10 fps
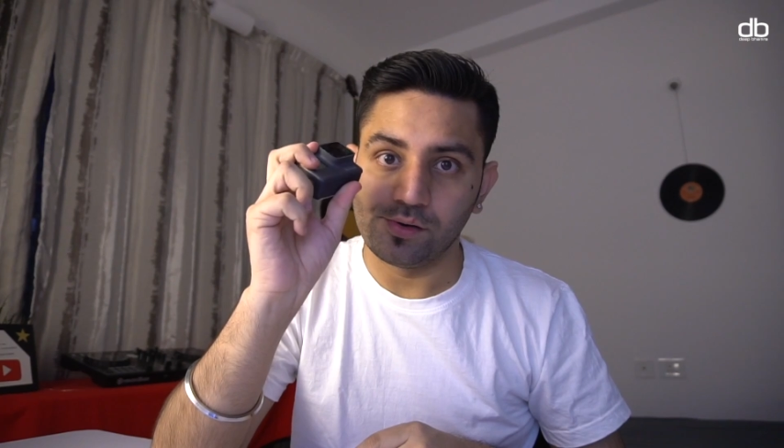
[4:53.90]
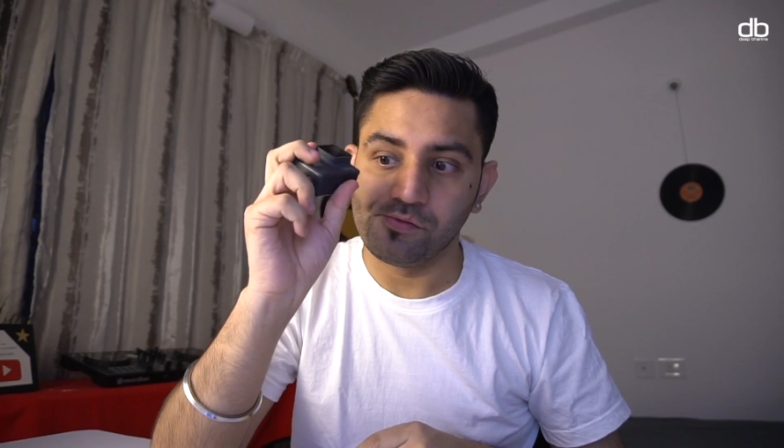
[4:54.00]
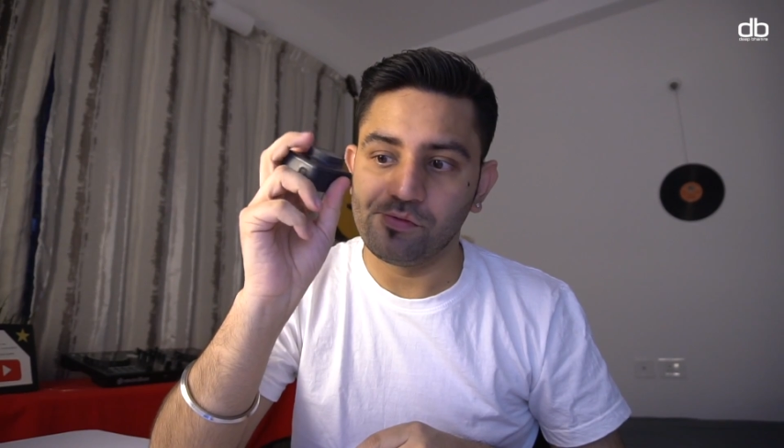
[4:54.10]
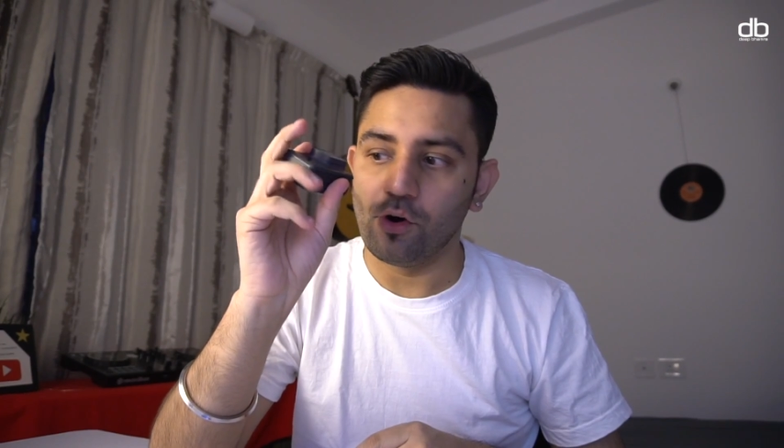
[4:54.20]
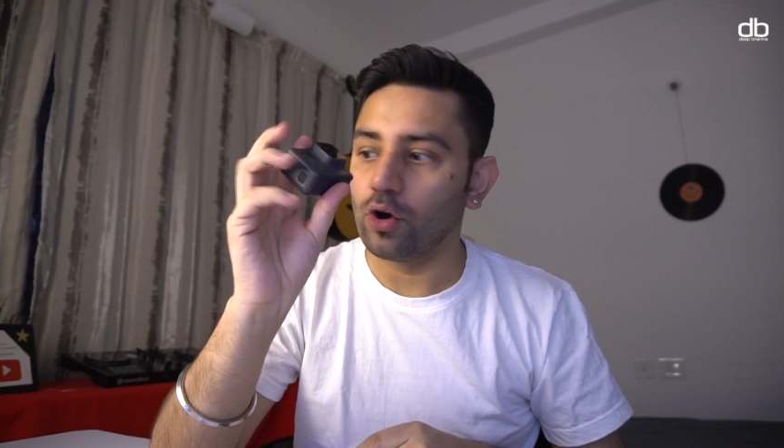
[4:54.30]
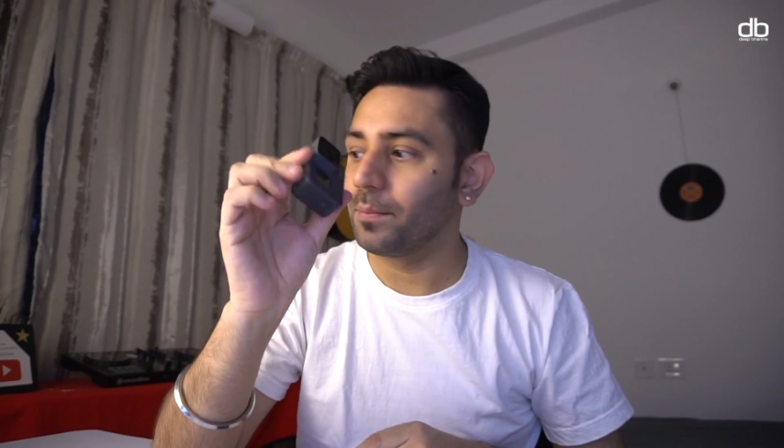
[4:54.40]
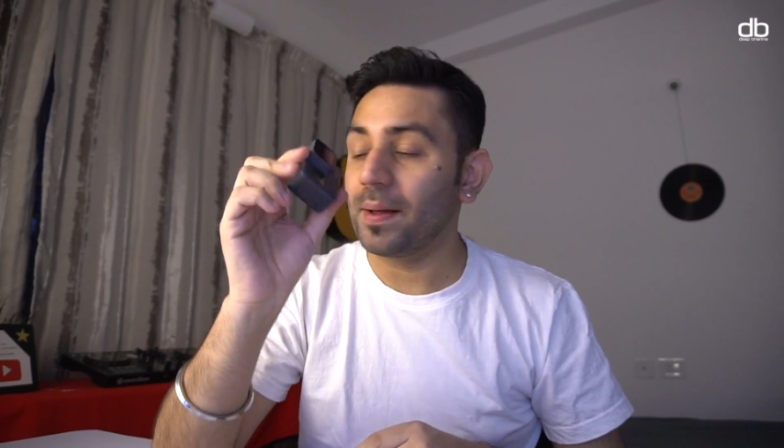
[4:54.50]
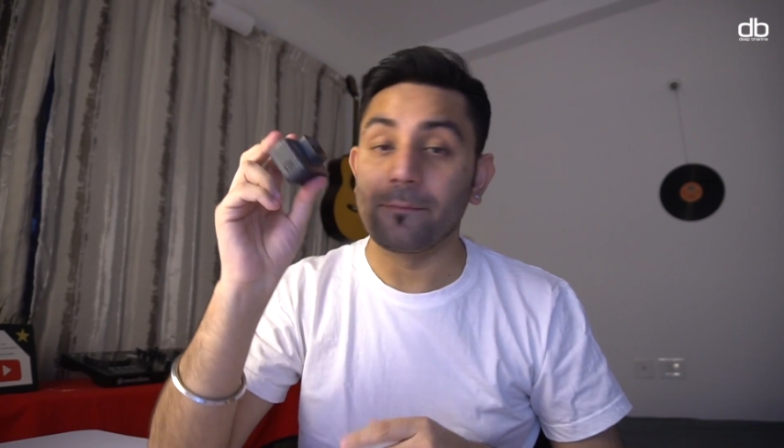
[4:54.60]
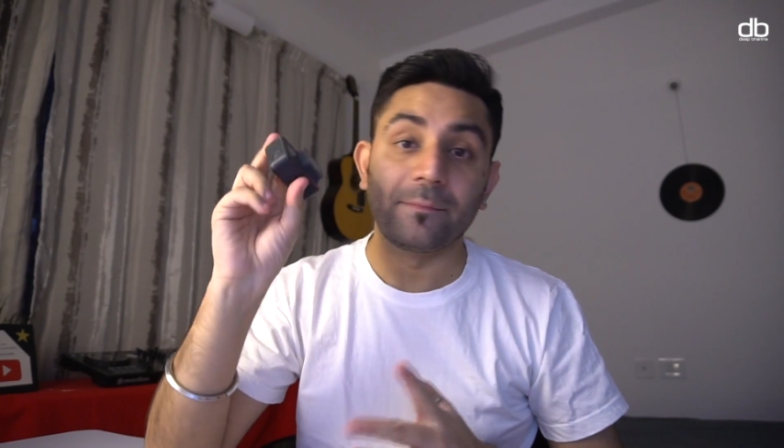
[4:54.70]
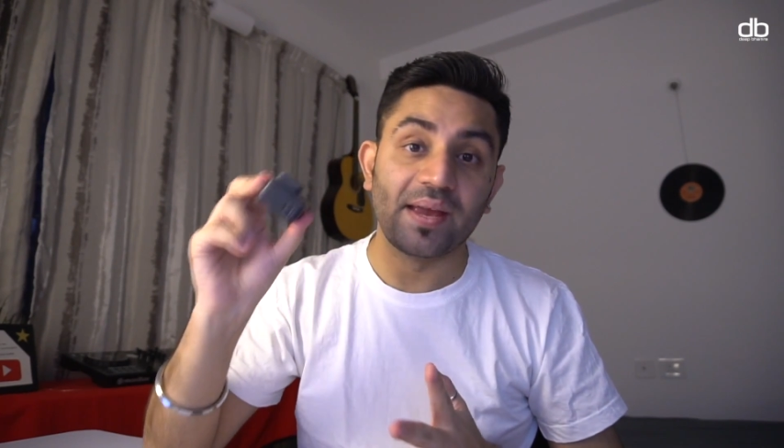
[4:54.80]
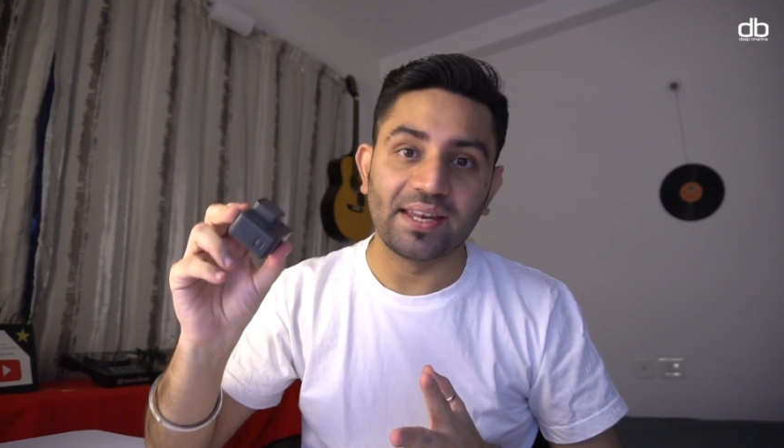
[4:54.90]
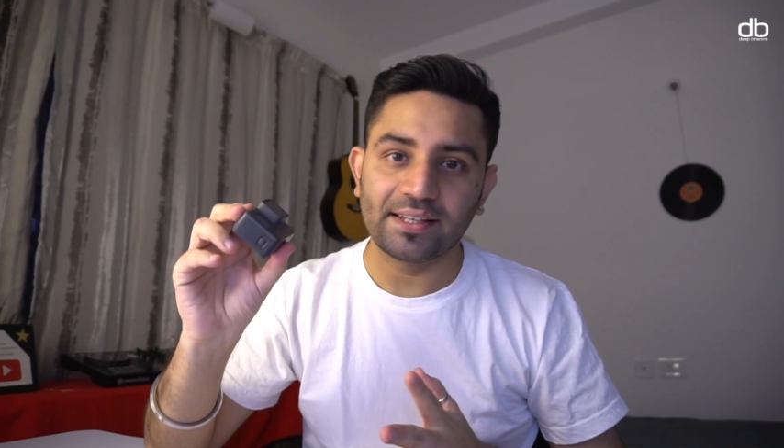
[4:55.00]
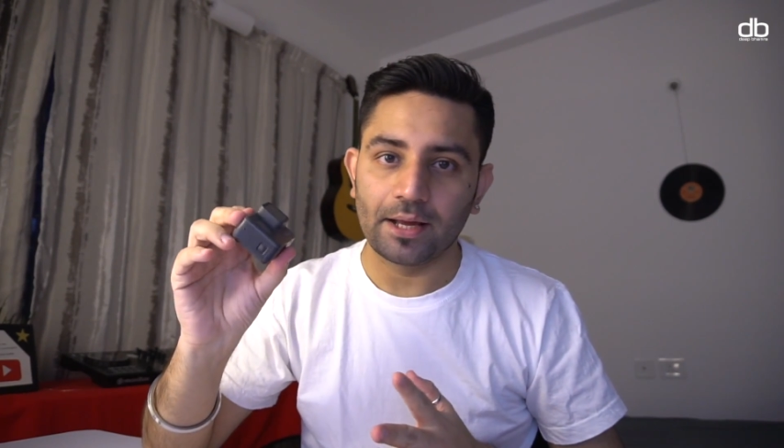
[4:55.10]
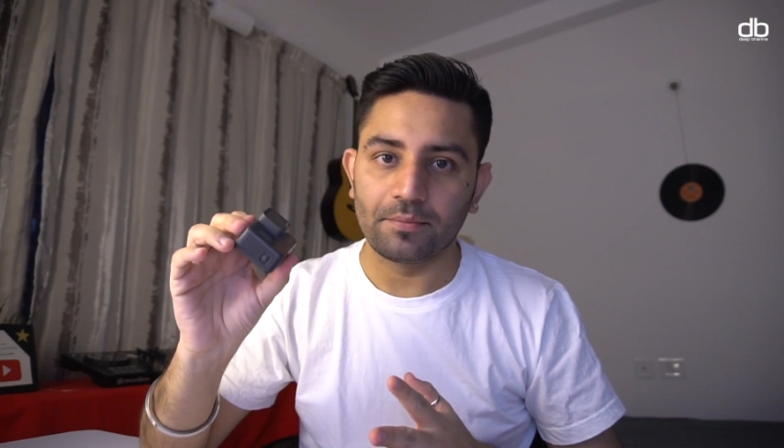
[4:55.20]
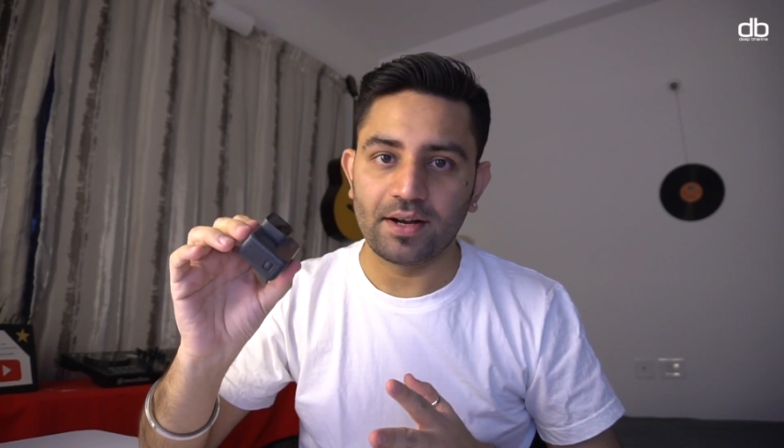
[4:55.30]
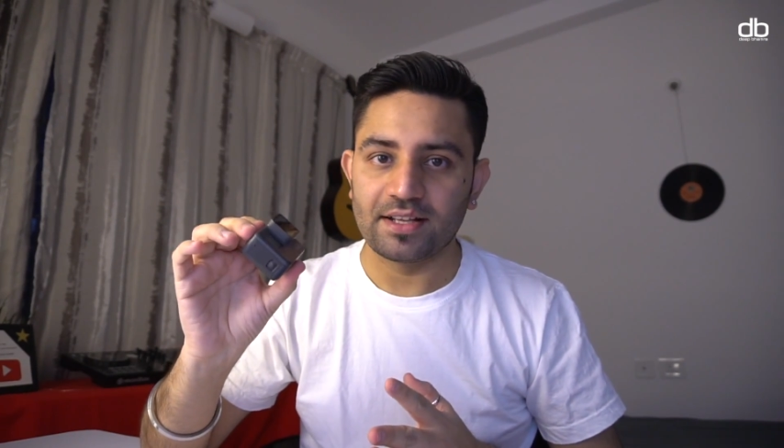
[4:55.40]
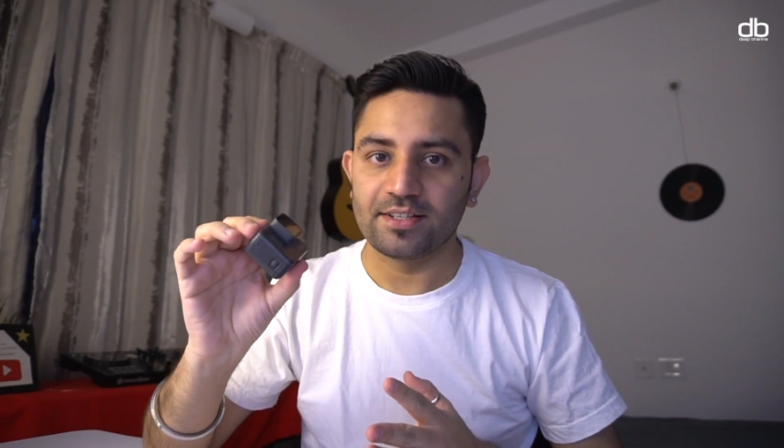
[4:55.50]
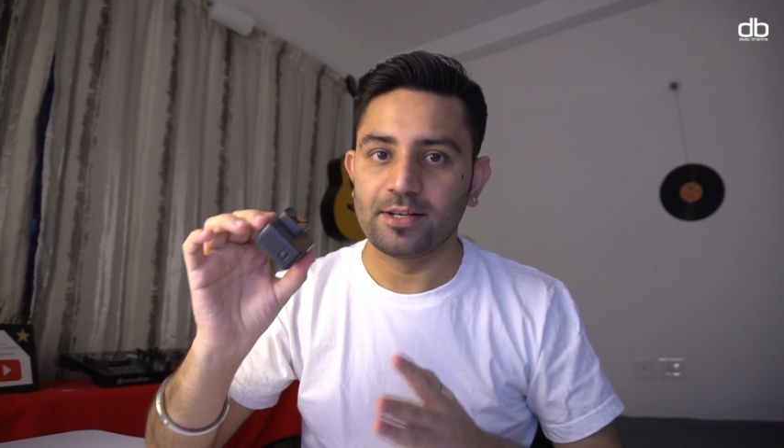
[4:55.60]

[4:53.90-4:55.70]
for my main camera as a